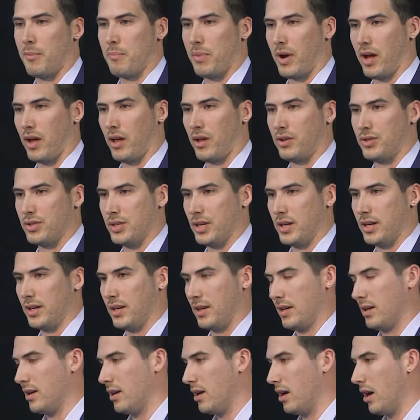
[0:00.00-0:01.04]
biology
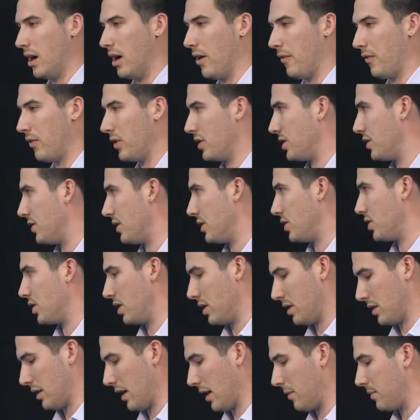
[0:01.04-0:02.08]
for each of these
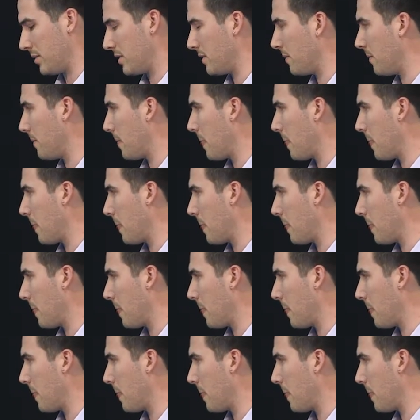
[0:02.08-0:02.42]
genotypes.